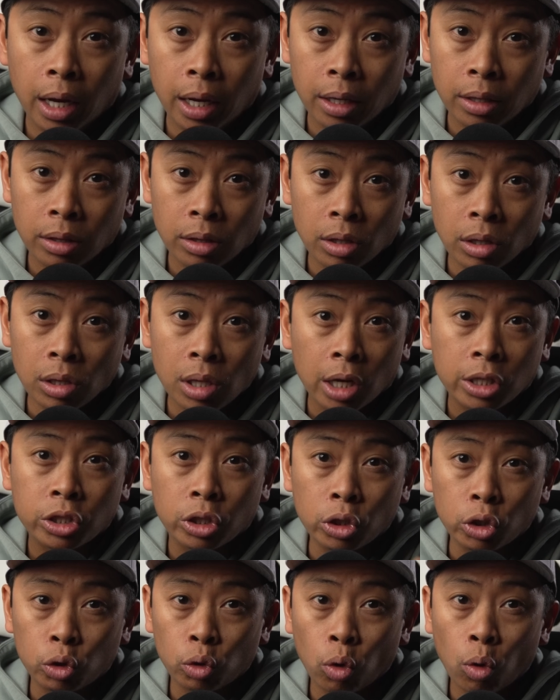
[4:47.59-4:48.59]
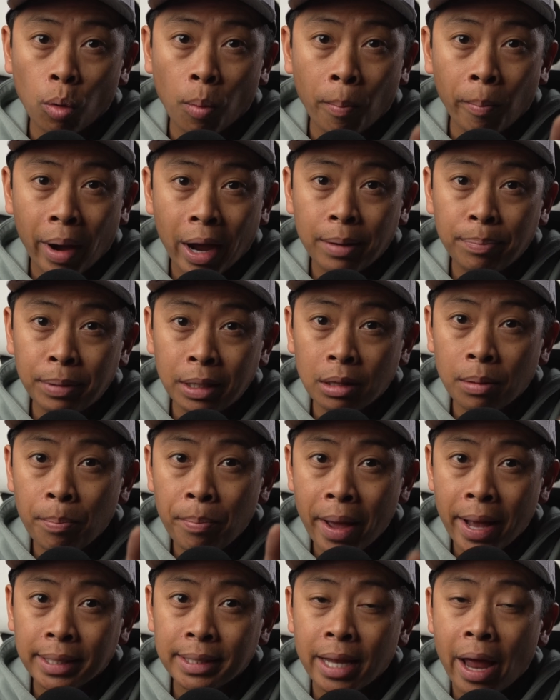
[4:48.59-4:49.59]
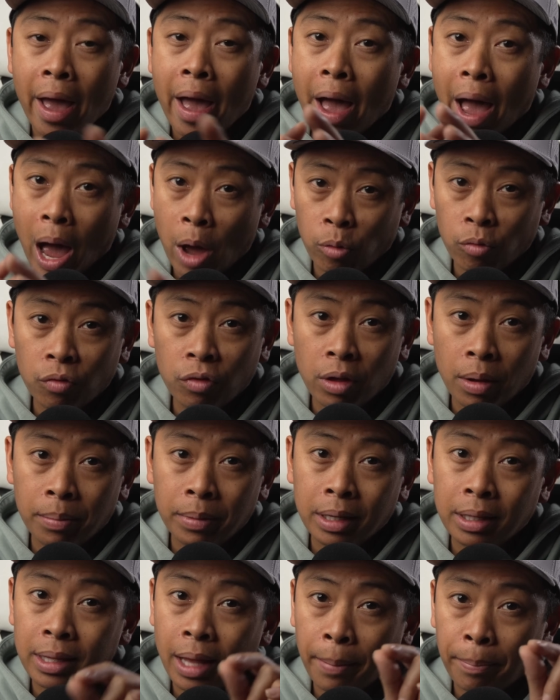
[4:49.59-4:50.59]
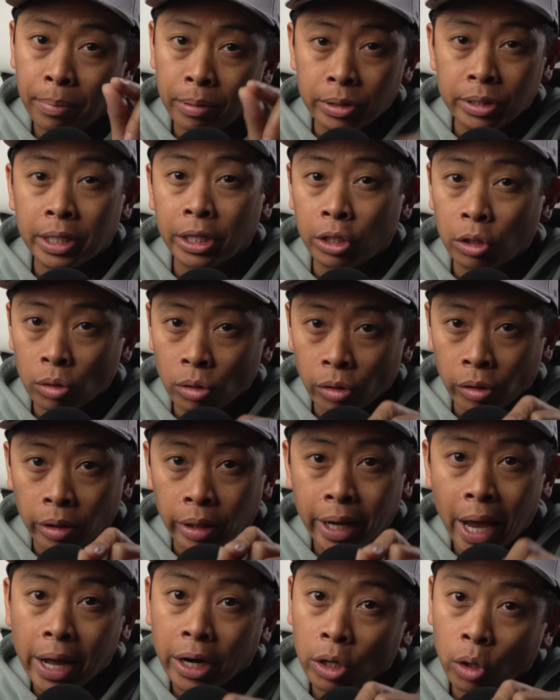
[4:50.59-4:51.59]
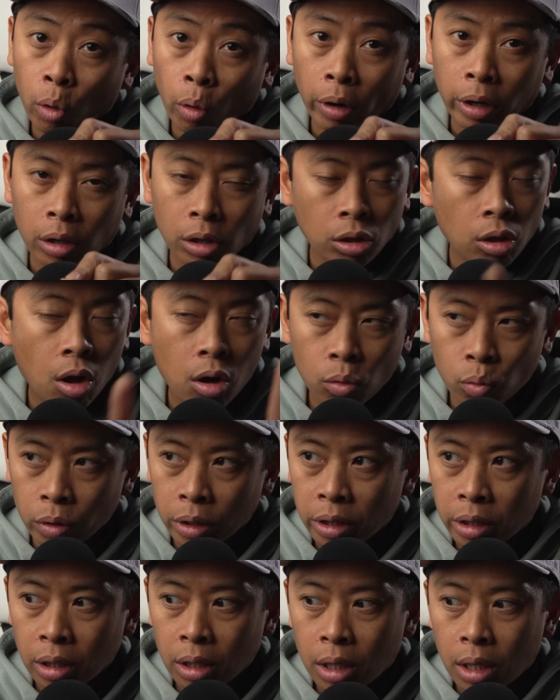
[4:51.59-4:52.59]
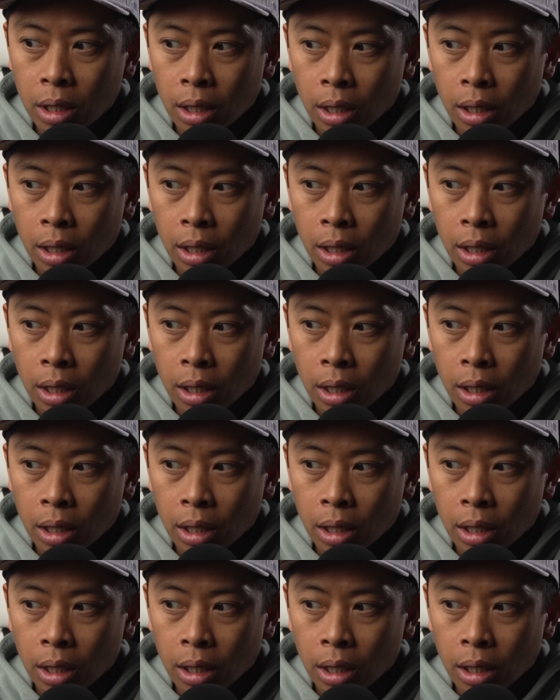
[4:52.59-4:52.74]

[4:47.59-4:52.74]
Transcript: And the LUXX Control might be the best out of them in that particular category, along with